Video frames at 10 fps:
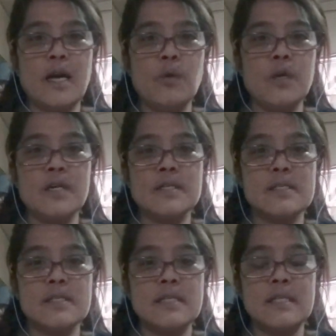I
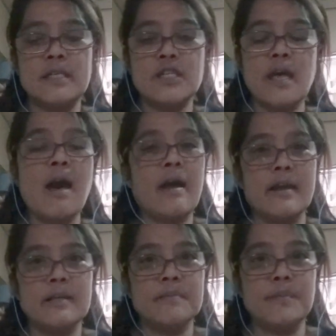was
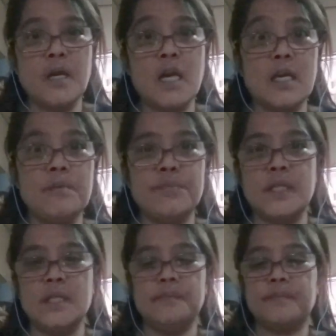hired by a
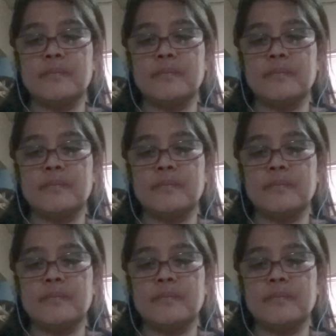company,